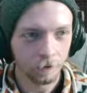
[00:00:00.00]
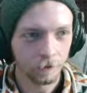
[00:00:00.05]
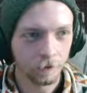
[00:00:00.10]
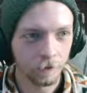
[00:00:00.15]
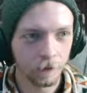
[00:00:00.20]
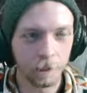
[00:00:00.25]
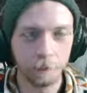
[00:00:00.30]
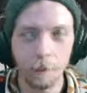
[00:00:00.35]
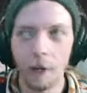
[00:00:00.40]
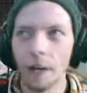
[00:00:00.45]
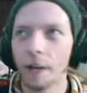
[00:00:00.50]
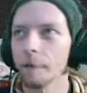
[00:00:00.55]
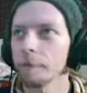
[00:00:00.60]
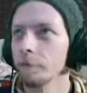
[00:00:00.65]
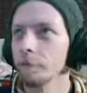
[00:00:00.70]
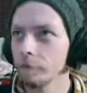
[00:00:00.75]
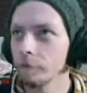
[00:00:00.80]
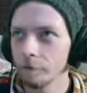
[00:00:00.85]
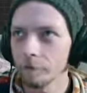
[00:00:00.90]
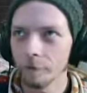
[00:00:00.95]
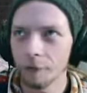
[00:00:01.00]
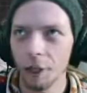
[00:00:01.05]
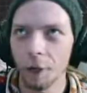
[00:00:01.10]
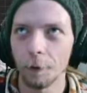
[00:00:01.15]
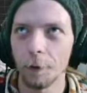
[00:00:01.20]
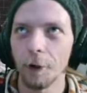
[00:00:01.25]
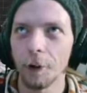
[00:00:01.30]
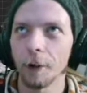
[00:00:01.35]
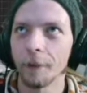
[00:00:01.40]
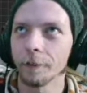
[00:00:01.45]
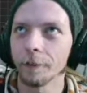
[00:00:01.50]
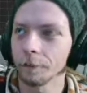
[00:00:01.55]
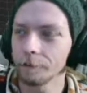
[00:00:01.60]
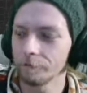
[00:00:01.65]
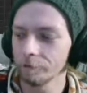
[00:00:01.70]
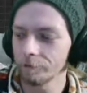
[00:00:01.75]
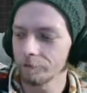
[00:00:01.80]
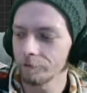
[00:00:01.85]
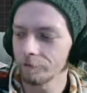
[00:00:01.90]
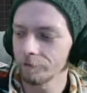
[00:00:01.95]
spam, get rid of
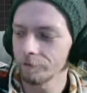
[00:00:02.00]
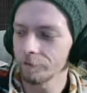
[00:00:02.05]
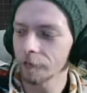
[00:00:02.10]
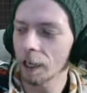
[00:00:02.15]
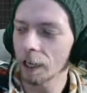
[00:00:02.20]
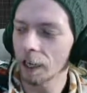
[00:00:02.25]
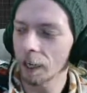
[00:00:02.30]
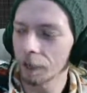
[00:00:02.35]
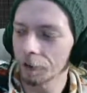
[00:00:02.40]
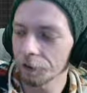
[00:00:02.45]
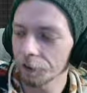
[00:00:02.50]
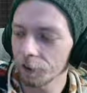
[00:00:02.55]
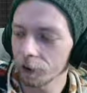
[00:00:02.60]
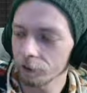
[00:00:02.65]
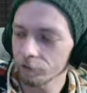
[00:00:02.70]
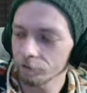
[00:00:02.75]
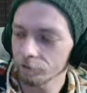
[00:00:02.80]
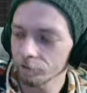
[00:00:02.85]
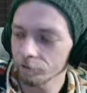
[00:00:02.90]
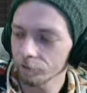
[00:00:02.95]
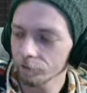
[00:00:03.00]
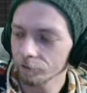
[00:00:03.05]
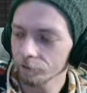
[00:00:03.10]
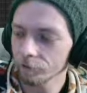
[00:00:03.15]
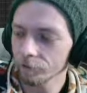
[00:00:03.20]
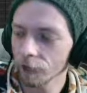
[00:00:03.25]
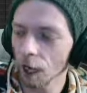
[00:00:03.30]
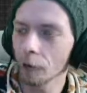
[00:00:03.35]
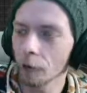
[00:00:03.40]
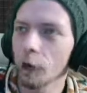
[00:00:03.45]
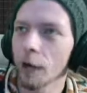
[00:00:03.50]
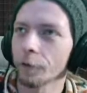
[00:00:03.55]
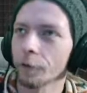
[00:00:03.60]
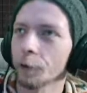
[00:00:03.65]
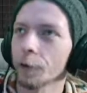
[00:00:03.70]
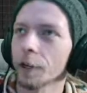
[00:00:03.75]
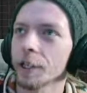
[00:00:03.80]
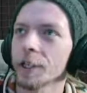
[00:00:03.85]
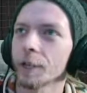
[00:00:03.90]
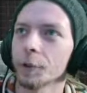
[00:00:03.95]
them. That kind of thing. I don't have
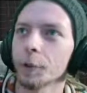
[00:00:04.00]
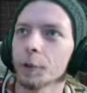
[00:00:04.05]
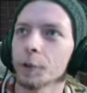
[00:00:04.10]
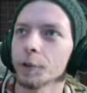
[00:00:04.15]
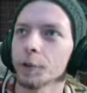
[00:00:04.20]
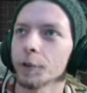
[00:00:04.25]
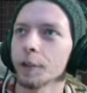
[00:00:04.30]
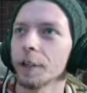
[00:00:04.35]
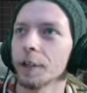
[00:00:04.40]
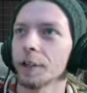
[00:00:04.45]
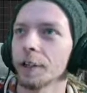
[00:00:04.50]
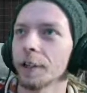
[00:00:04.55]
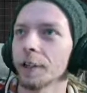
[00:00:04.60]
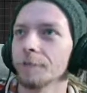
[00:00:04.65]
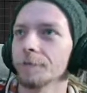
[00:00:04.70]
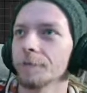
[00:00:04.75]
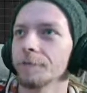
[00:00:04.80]
crazy rules or anything.